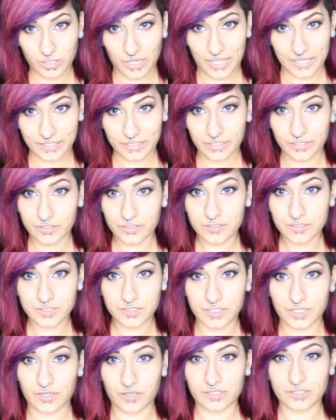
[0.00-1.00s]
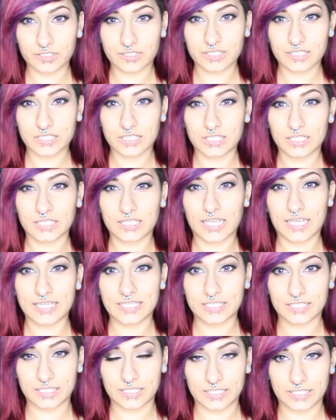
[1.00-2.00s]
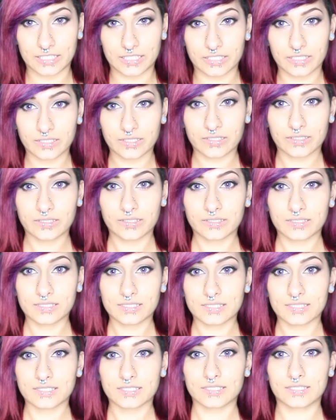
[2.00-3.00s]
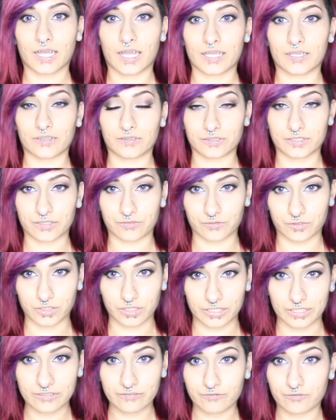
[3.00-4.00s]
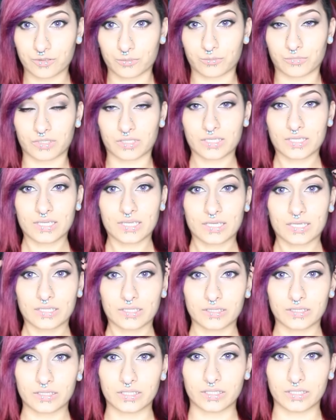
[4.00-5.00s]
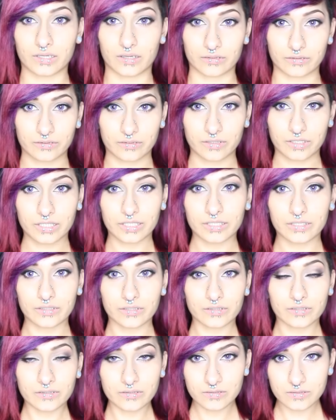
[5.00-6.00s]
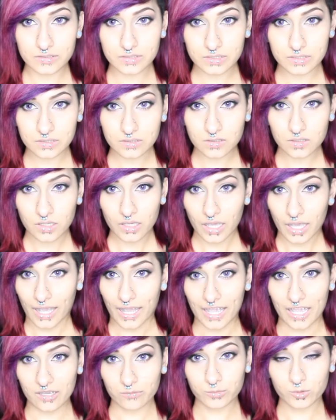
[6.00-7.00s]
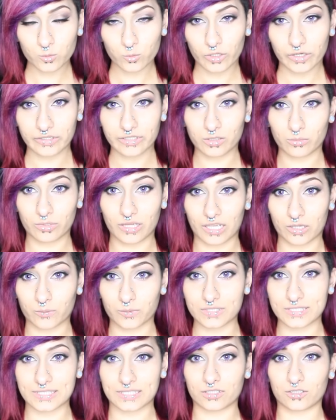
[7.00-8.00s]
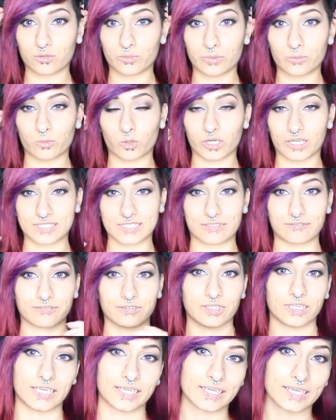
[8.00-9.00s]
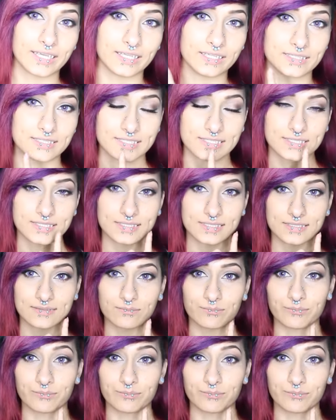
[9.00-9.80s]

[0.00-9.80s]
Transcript: black ears, they are slightly styled differently from the other ears. I have been wearing the black ones a little bit more because I feel like it's